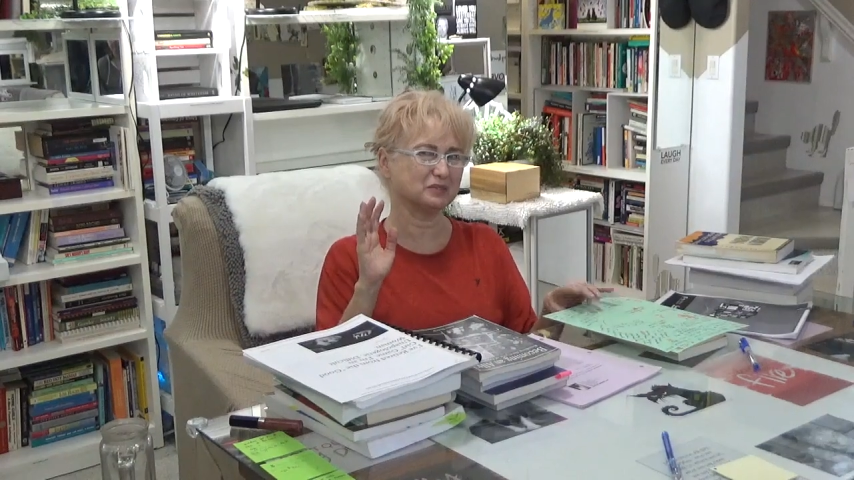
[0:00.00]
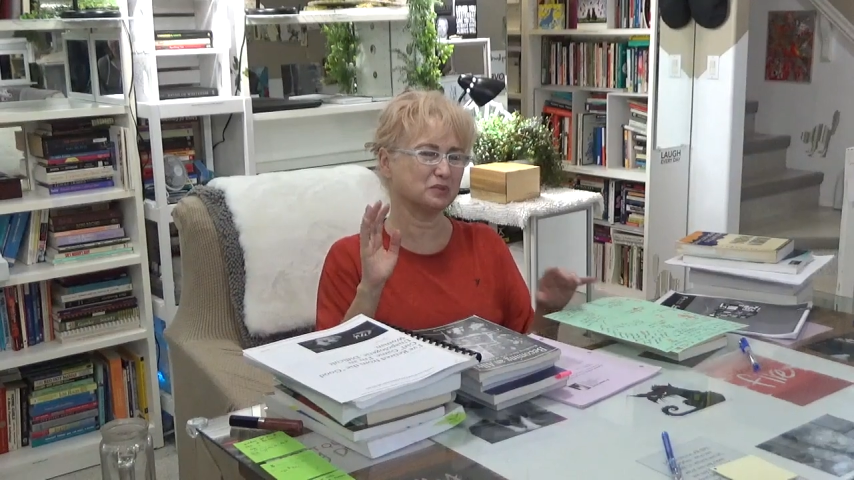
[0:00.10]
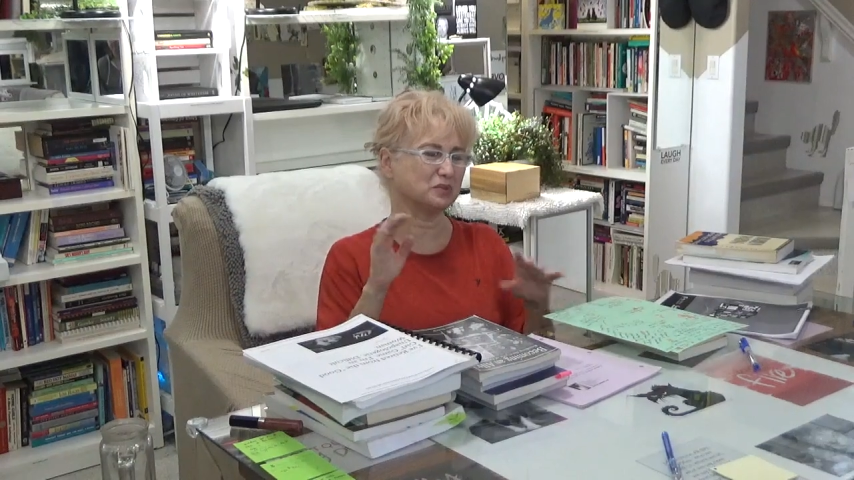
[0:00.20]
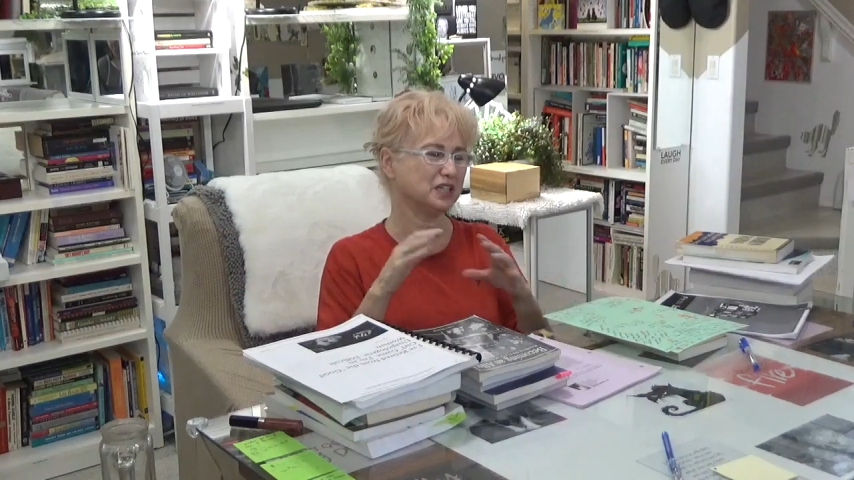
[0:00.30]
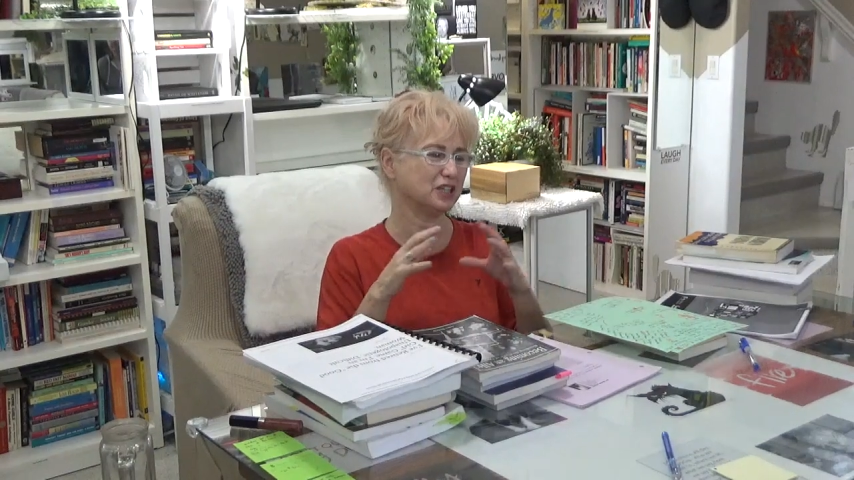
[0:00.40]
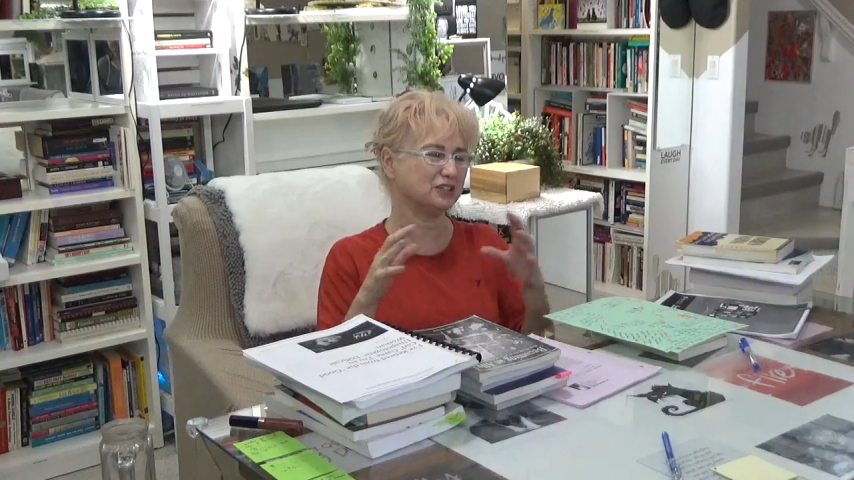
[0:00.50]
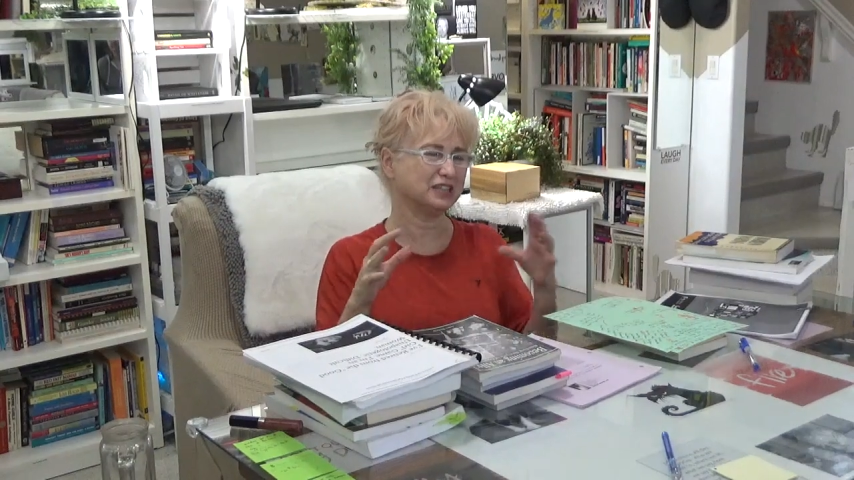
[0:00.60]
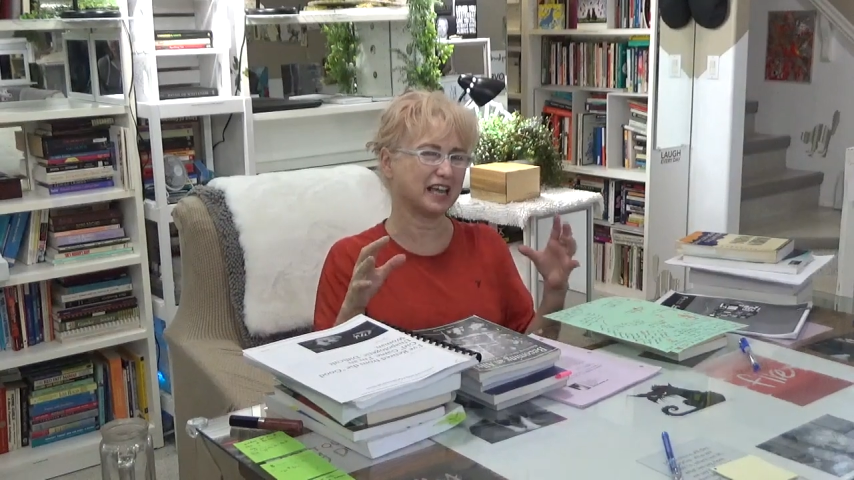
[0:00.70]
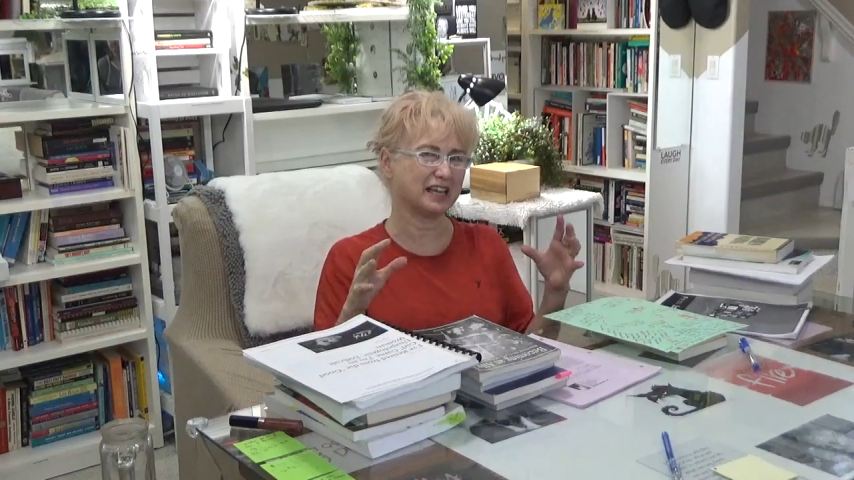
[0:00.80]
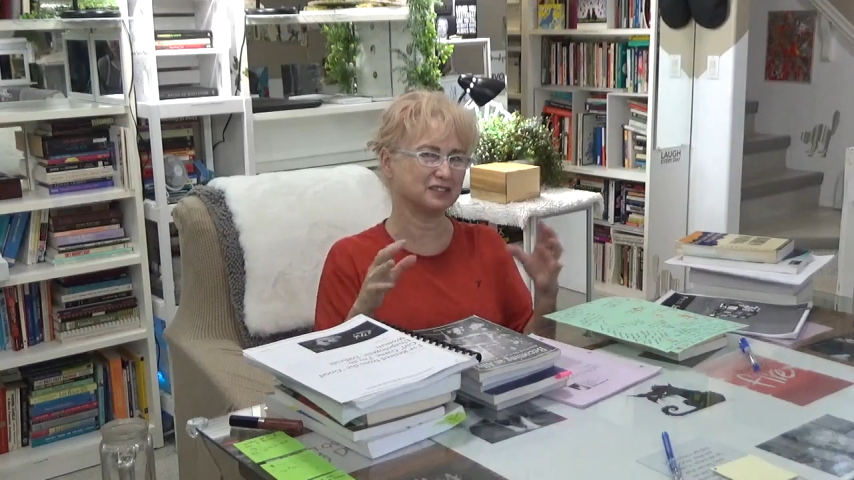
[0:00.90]
when we hear an
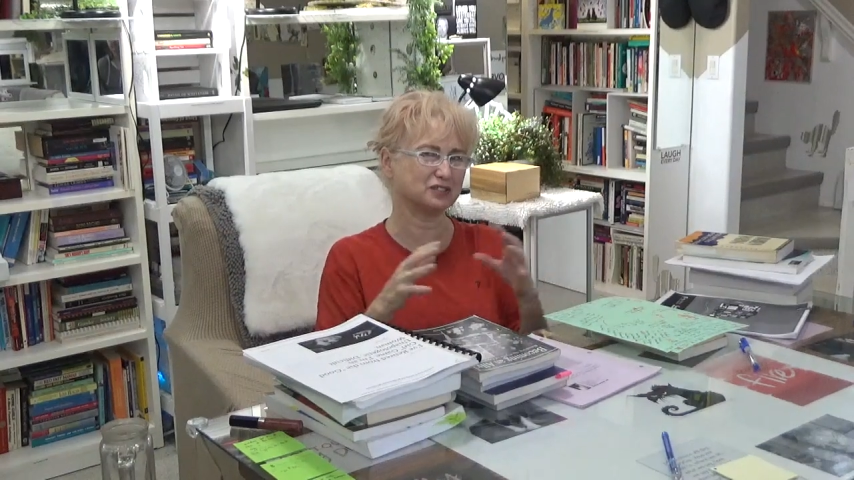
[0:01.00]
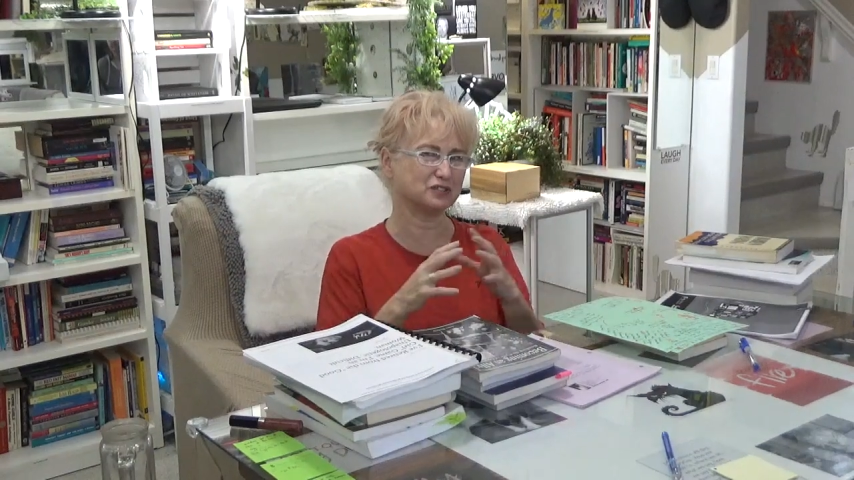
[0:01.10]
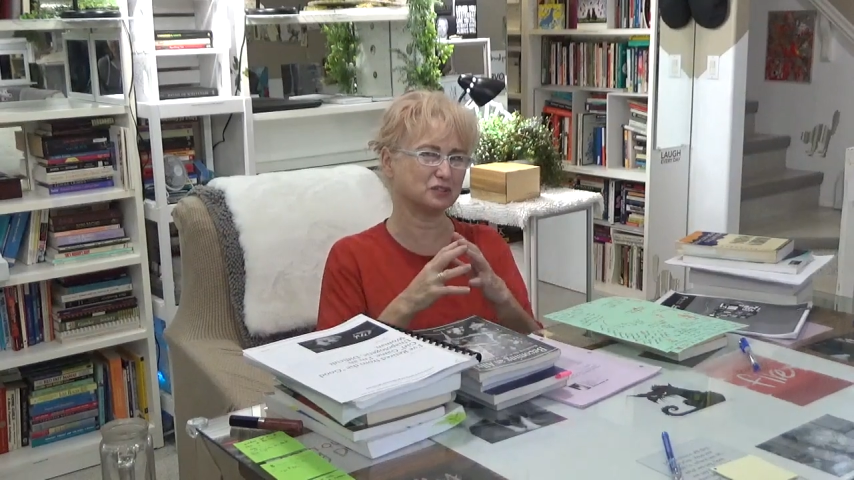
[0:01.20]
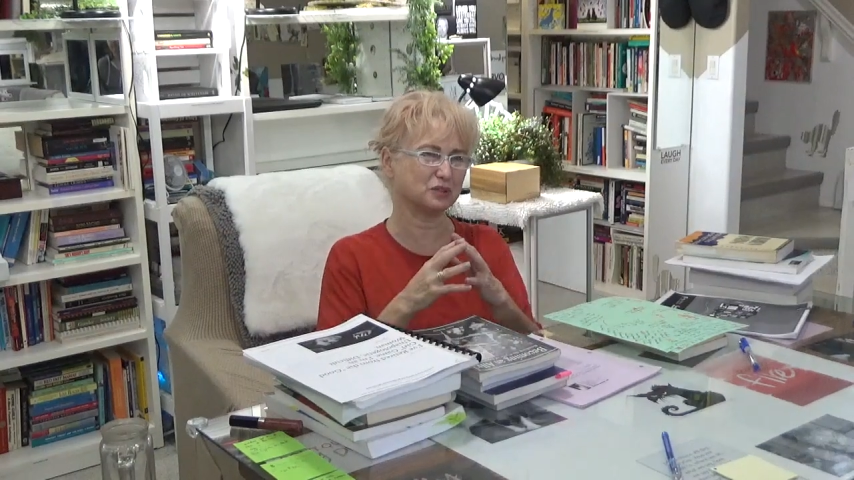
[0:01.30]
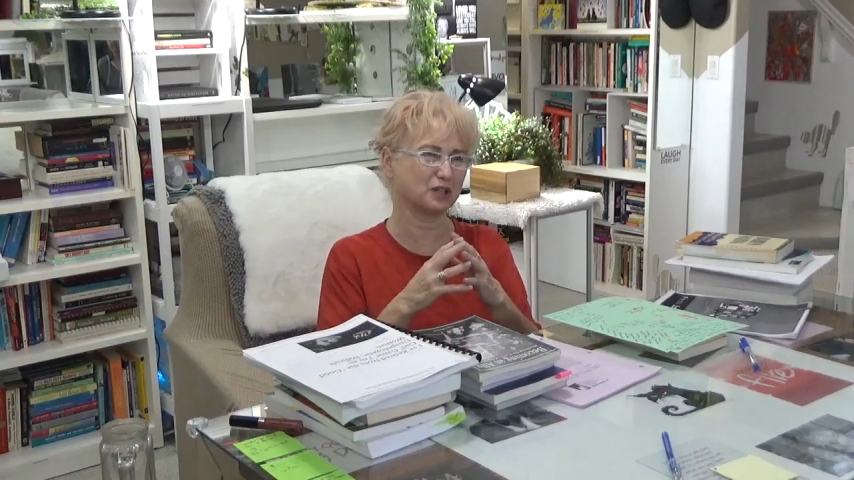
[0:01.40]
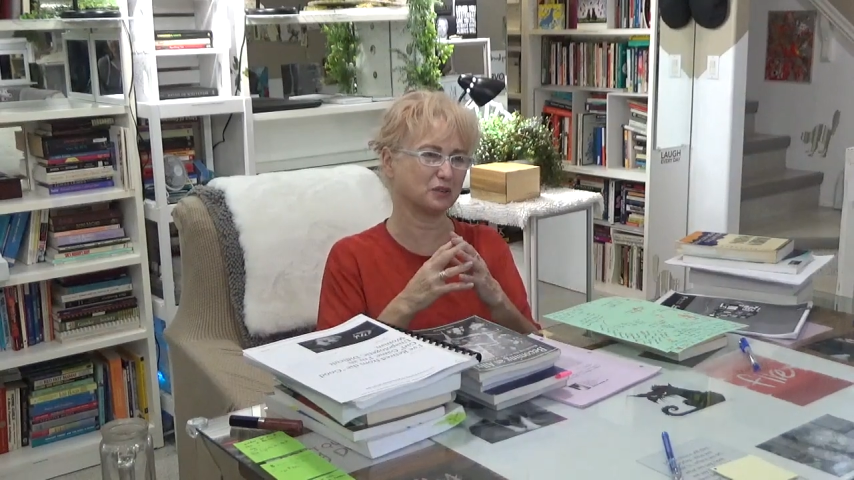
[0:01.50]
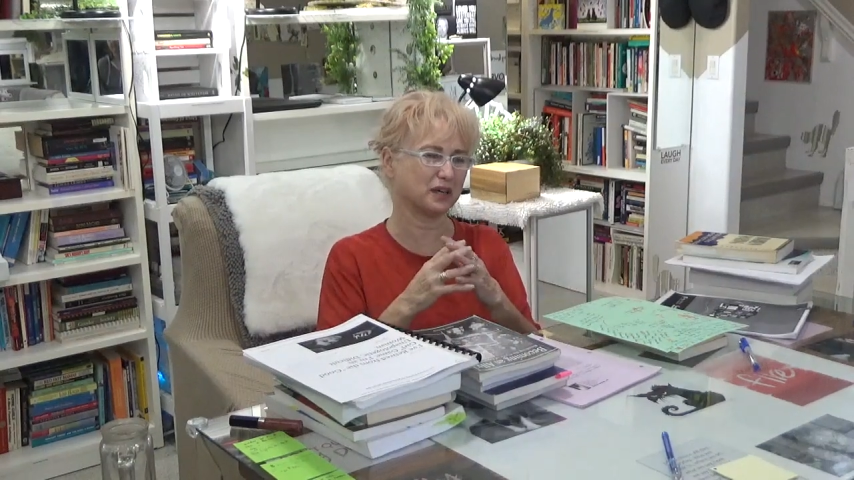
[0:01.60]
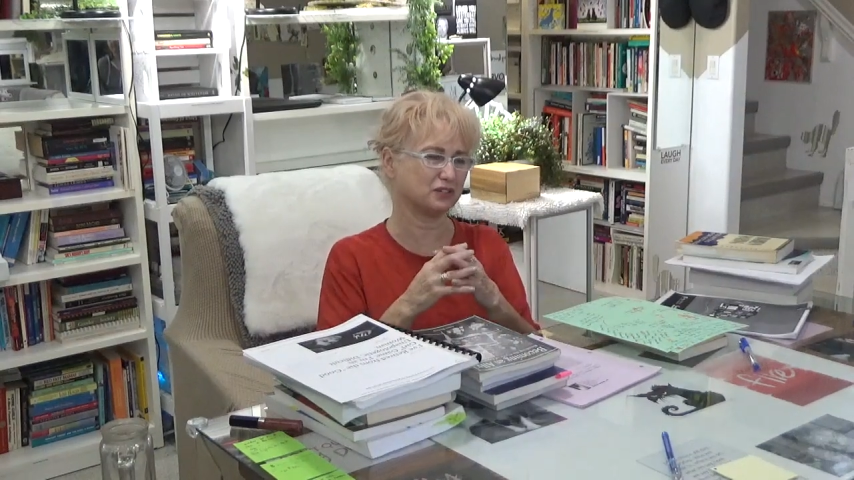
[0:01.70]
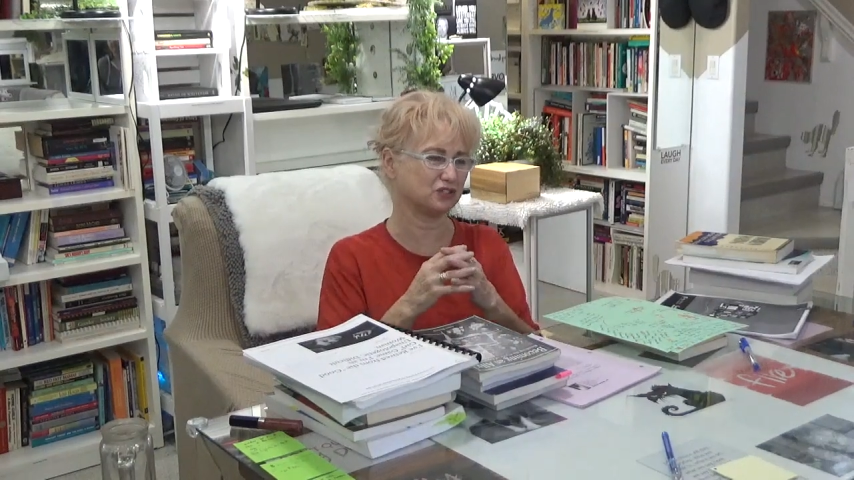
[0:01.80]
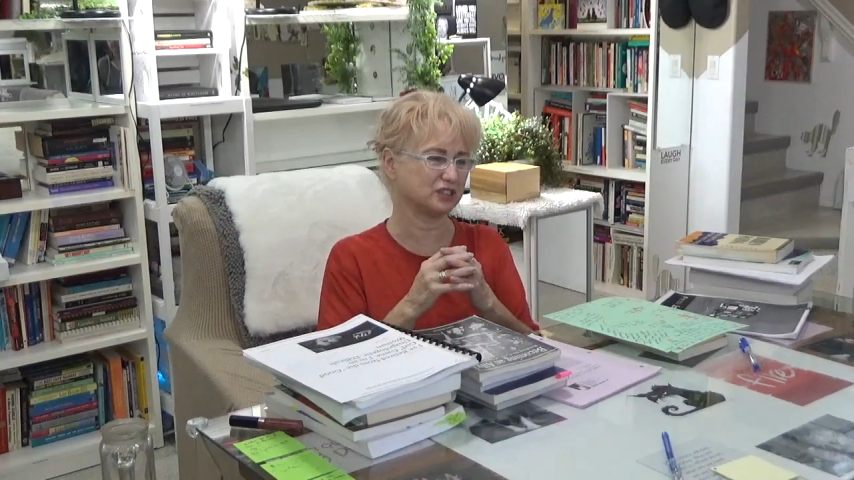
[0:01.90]
answer to our
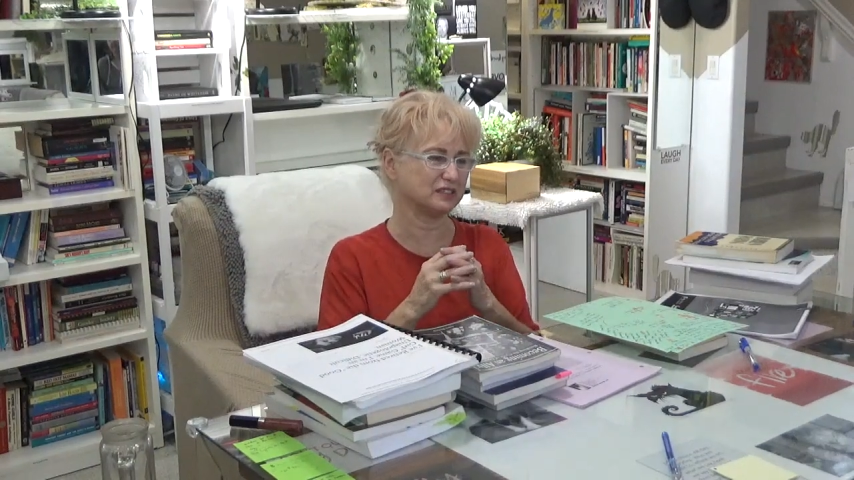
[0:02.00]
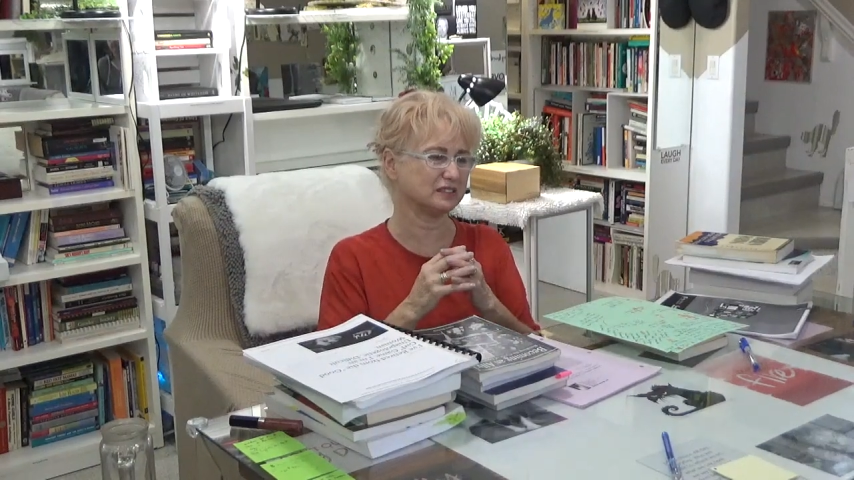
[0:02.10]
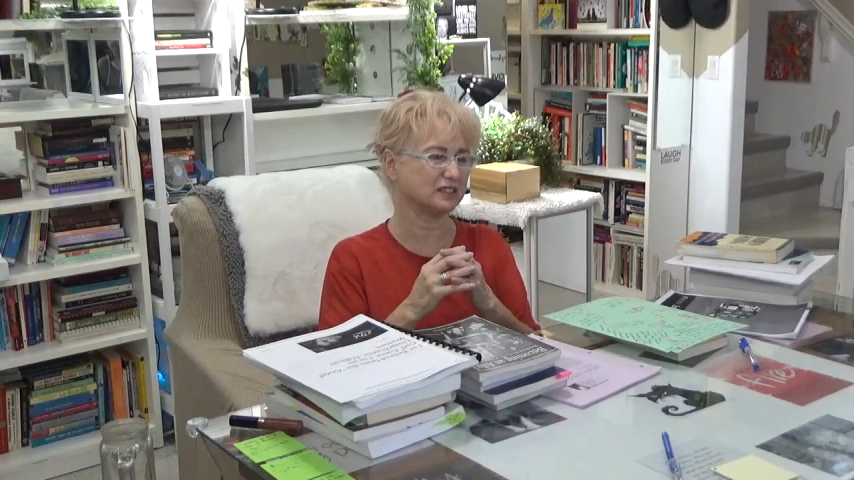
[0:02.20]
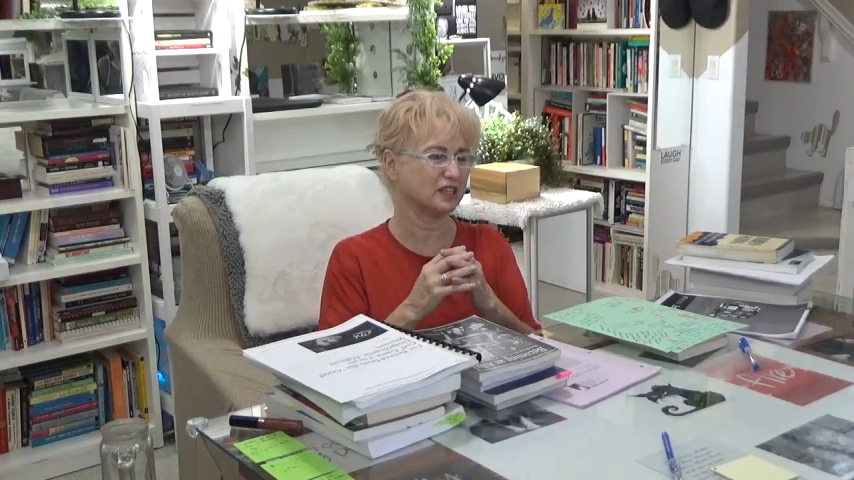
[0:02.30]
questions,